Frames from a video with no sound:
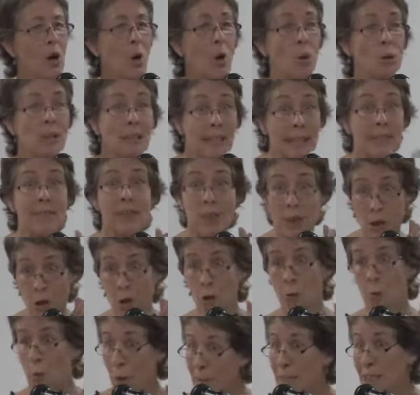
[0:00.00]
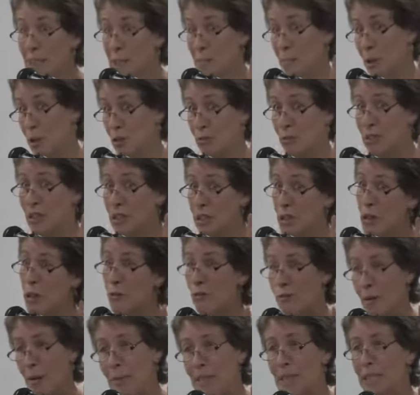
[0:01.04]
or see the new women's movement, the new
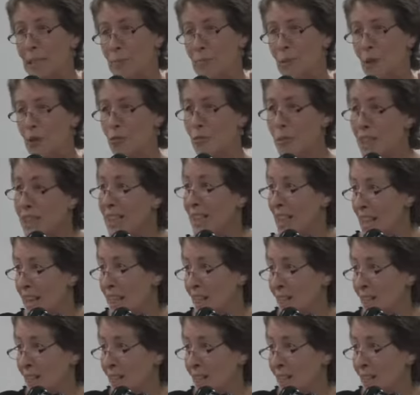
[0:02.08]
feminist movement,